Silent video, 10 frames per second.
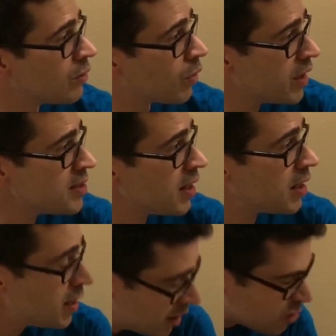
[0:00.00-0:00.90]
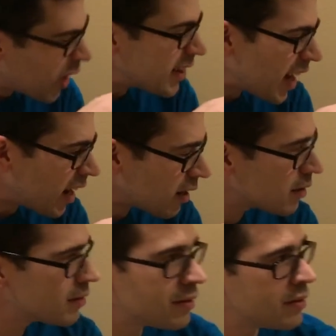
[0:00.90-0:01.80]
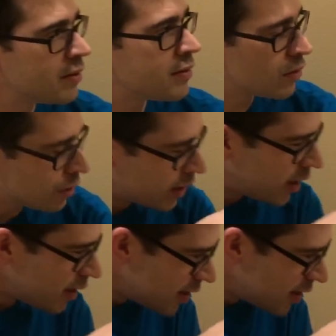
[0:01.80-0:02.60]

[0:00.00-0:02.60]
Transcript: Where is he? He's right there. It's a little hint.